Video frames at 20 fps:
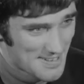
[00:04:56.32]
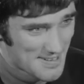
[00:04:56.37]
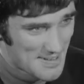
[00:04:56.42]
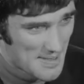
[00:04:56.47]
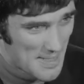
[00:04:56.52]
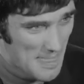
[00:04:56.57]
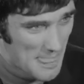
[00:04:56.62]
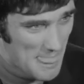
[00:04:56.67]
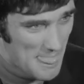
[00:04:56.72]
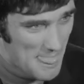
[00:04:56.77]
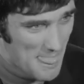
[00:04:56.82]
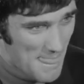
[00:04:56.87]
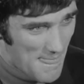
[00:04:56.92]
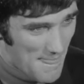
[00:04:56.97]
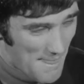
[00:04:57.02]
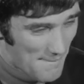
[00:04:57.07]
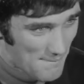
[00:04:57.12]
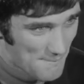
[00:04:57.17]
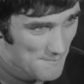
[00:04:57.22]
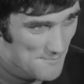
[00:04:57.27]
a pop
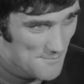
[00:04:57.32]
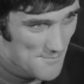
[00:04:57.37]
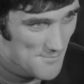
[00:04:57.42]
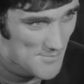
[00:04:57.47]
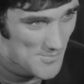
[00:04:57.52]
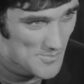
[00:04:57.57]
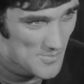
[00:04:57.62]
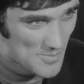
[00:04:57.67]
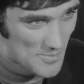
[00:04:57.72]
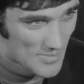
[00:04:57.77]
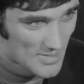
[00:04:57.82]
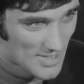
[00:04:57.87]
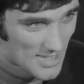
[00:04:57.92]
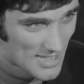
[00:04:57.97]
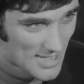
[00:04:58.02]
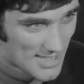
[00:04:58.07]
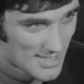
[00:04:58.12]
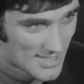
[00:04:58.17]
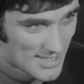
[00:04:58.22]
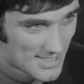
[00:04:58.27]
singer's
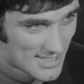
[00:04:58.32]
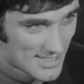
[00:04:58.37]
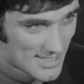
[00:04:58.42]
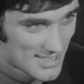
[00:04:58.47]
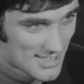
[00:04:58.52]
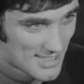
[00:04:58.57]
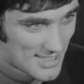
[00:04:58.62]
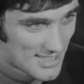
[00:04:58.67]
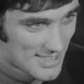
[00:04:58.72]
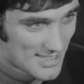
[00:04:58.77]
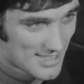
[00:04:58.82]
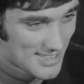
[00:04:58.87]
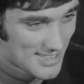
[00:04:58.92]
career. Is this right?